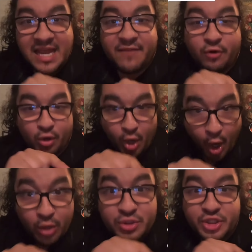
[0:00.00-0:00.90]
is not of her
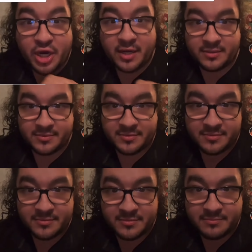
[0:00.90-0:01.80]
culture.
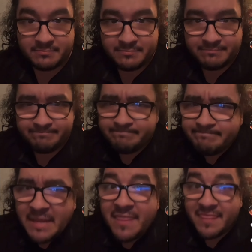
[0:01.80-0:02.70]

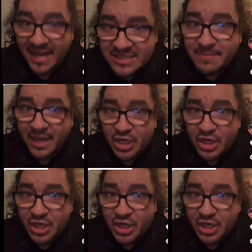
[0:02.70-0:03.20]
That's my